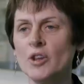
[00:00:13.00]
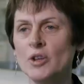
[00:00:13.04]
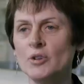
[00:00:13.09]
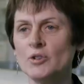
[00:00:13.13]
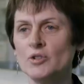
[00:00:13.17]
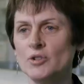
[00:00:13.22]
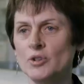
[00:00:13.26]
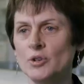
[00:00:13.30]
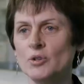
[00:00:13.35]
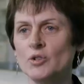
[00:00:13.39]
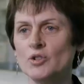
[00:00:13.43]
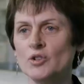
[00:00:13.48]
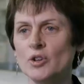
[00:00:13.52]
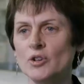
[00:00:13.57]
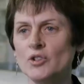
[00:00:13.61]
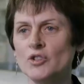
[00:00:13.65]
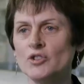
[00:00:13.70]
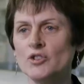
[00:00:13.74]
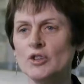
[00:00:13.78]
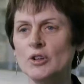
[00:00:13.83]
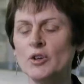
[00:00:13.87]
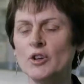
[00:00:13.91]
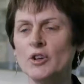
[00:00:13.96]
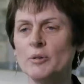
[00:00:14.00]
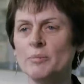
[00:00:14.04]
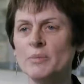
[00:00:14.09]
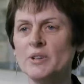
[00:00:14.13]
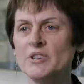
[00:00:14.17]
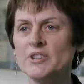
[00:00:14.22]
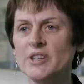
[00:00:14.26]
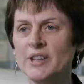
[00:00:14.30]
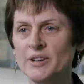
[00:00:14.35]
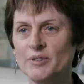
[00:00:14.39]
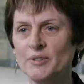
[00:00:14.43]
those neutrons to look at
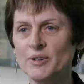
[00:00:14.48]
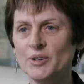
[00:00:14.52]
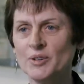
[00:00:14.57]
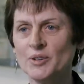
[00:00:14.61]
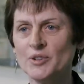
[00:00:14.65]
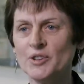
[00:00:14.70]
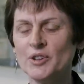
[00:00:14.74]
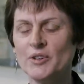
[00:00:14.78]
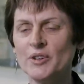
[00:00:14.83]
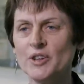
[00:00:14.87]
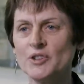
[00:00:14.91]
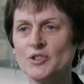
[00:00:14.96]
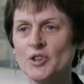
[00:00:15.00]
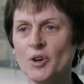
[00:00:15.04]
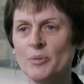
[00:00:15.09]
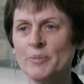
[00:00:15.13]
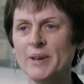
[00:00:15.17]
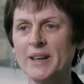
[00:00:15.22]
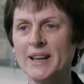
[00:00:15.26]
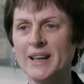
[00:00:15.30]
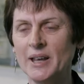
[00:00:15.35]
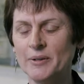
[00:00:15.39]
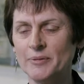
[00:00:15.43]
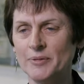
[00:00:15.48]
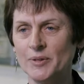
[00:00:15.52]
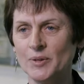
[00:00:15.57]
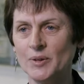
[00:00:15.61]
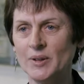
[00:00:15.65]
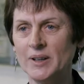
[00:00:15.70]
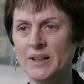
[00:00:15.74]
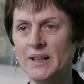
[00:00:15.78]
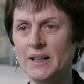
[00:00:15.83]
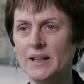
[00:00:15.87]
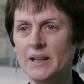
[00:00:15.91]
materials at the atomic
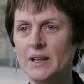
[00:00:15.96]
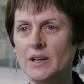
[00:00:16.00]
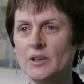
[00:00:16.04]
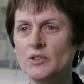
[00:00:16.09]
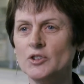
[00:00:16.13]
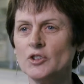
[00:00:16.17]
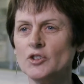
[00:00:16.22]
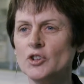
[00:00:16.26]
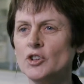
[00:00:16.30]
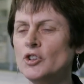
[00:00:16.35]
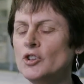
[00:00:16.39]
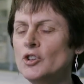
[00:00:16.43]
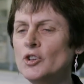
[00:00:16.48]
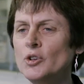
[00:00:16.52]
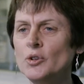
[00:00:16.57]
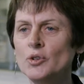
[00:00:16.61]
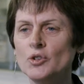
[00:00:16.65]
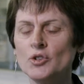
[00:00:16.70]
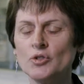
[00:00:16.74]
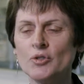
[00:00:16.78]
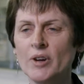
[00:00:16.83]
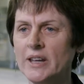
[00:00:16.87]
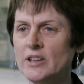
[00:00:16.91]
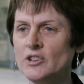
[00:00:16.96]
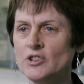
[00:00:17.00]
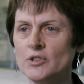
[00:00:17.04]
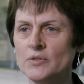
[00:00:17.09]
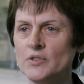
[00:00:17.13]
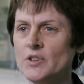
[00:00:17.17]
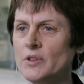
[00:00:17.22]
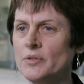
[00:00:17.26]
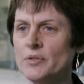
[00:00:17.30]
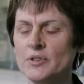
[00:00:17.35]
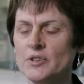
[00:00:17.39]
level. Does a huge range
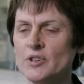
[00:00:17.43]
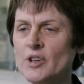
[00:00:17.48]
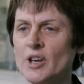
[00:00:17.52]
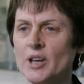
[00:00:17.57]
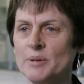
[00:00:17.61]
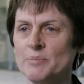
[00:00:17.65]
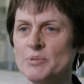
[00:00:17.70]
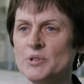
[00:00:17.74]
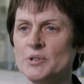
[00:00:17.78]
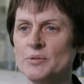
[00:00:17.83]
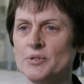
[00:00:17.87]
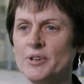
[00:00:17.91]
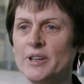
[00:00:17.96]
of different types of